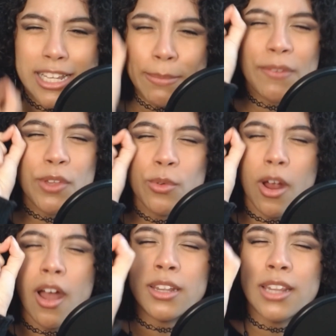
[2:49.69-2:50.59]
But if you
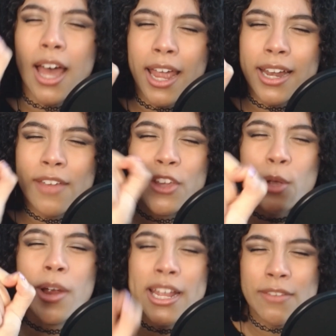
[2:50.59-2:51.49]
were online, if you
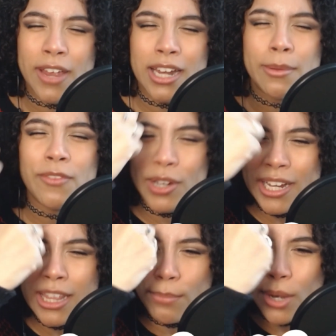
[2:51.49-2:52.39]
are in the fandom, if you're
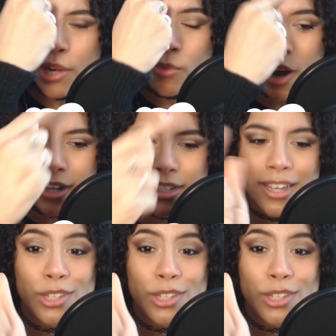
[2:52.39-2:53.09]
in the brain rot,